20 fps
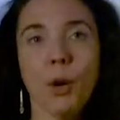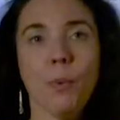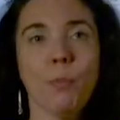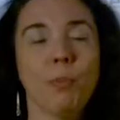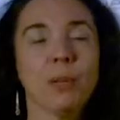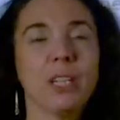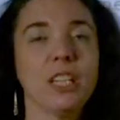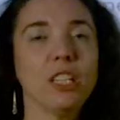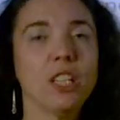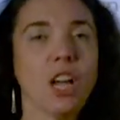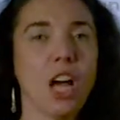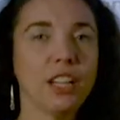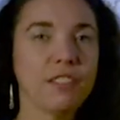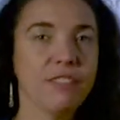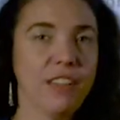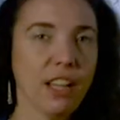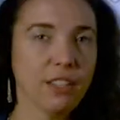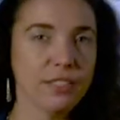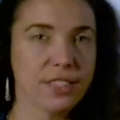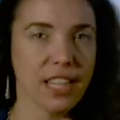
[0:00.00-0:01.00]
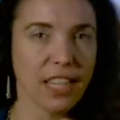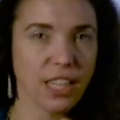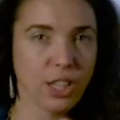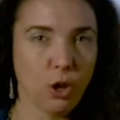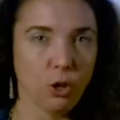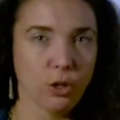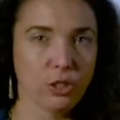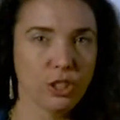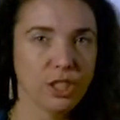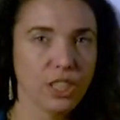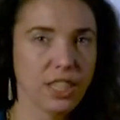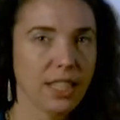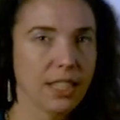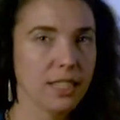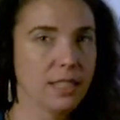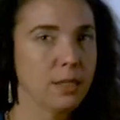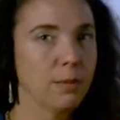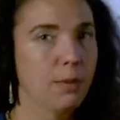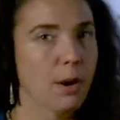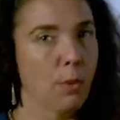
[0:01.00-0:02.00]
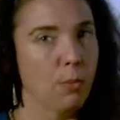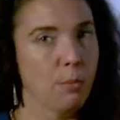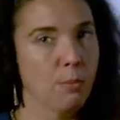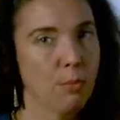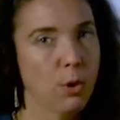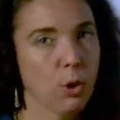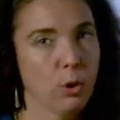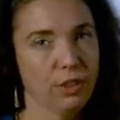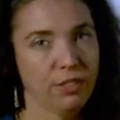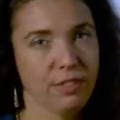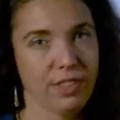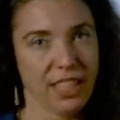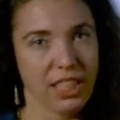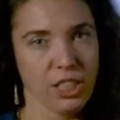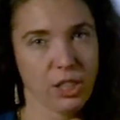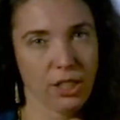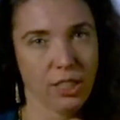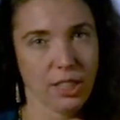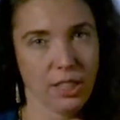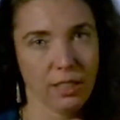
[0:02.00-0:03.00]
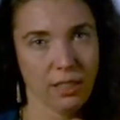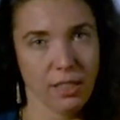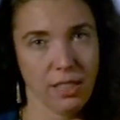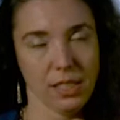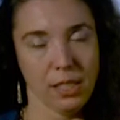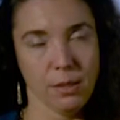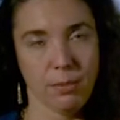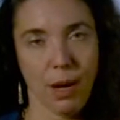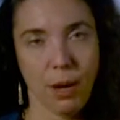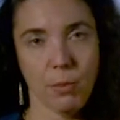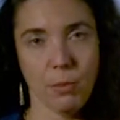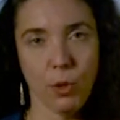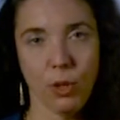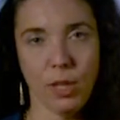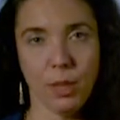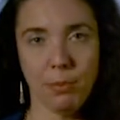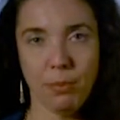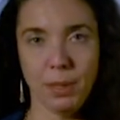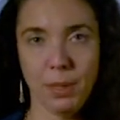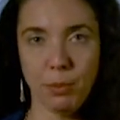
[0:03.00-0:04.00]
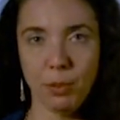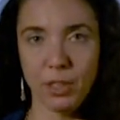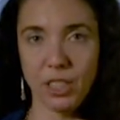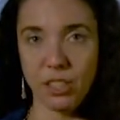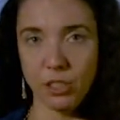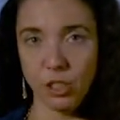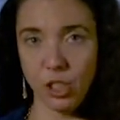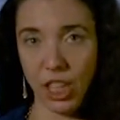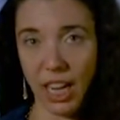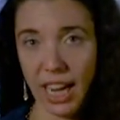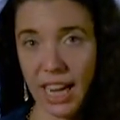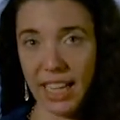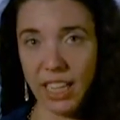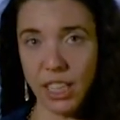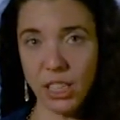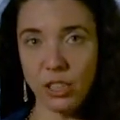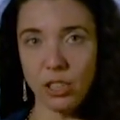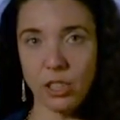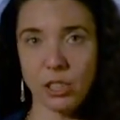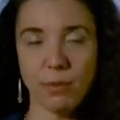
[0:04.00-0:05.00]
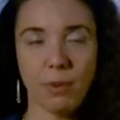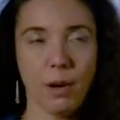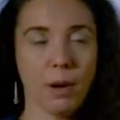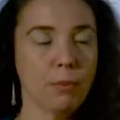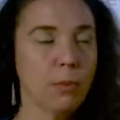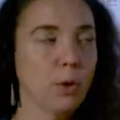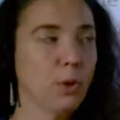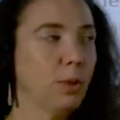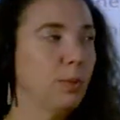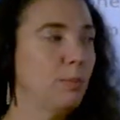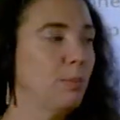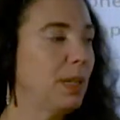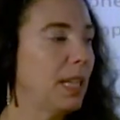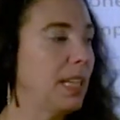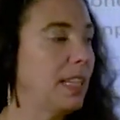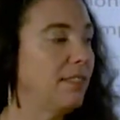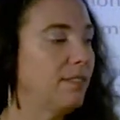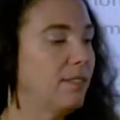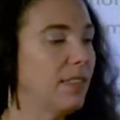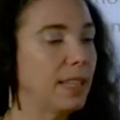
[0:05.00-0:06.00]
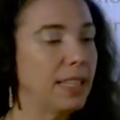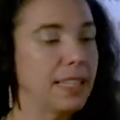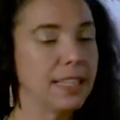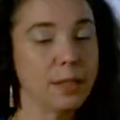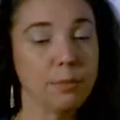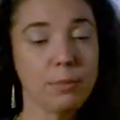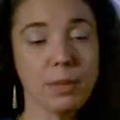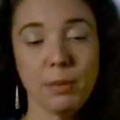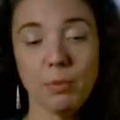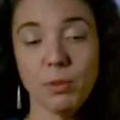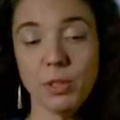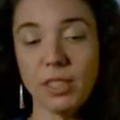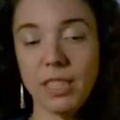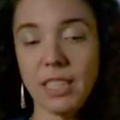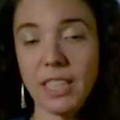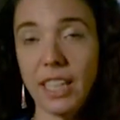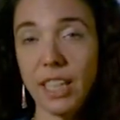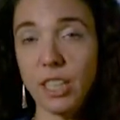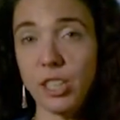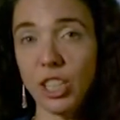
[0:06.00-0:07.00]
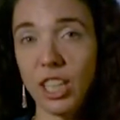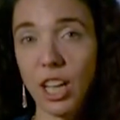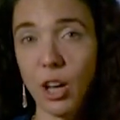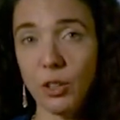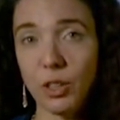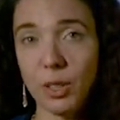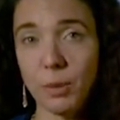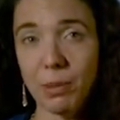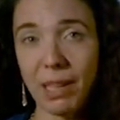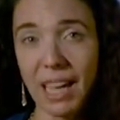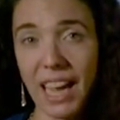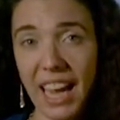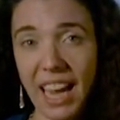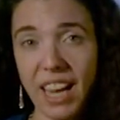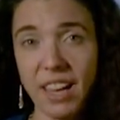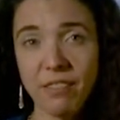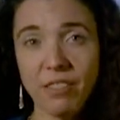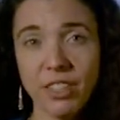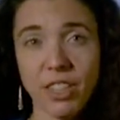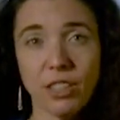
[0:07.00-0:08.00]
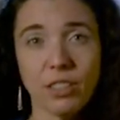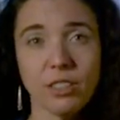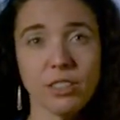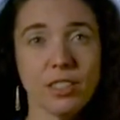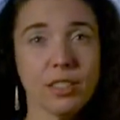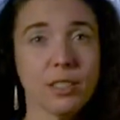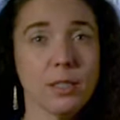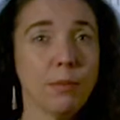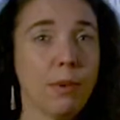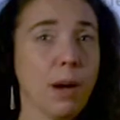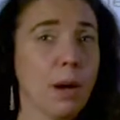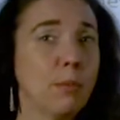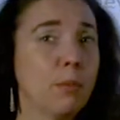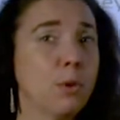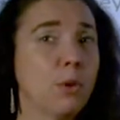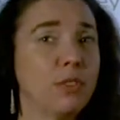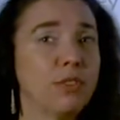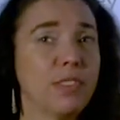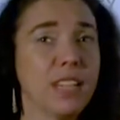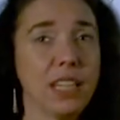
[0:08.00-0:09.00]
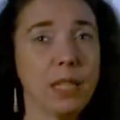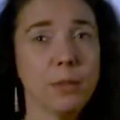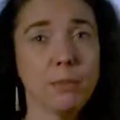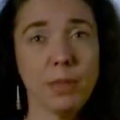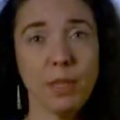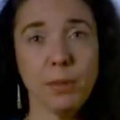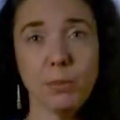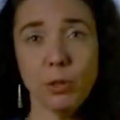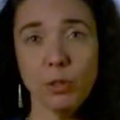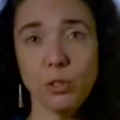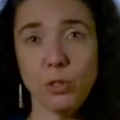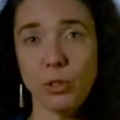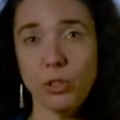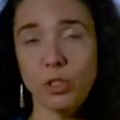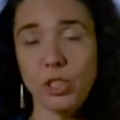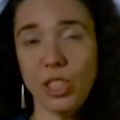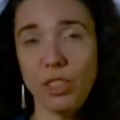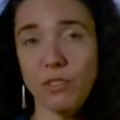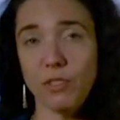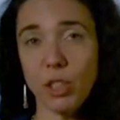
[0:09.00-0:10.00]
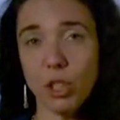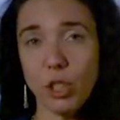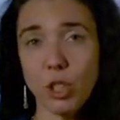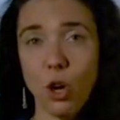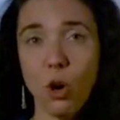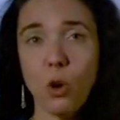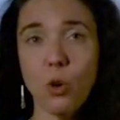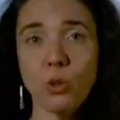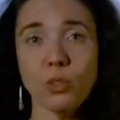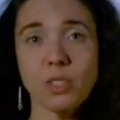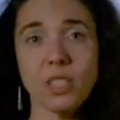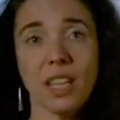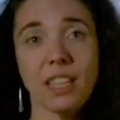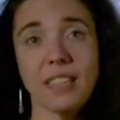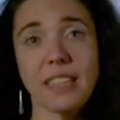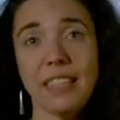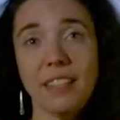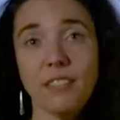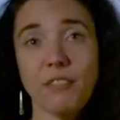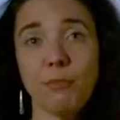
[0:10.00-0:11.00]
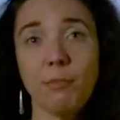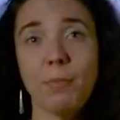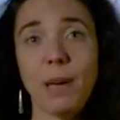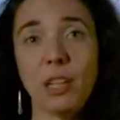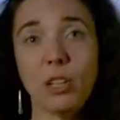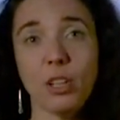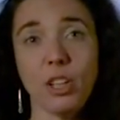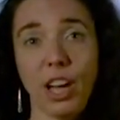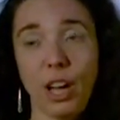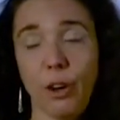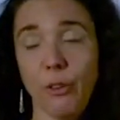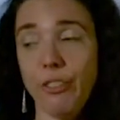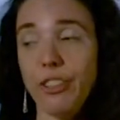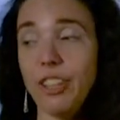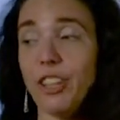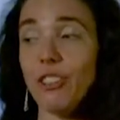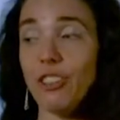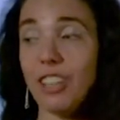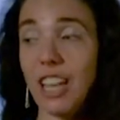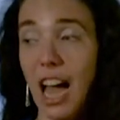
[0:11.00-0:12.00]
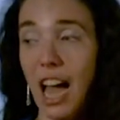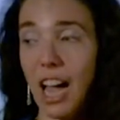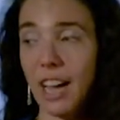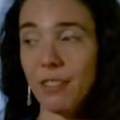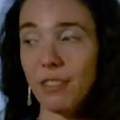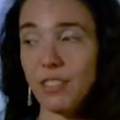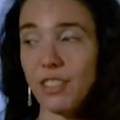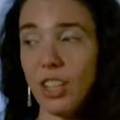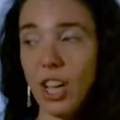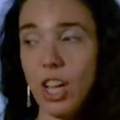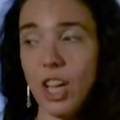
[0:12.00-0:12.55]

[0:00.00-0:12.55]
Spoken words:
But a lot of health psychology is about motivation. It's about motivating people to change. It's about motivating people to engage in healthy behaviors. It's about motivating people to achieve their goals and live better, healthier lives.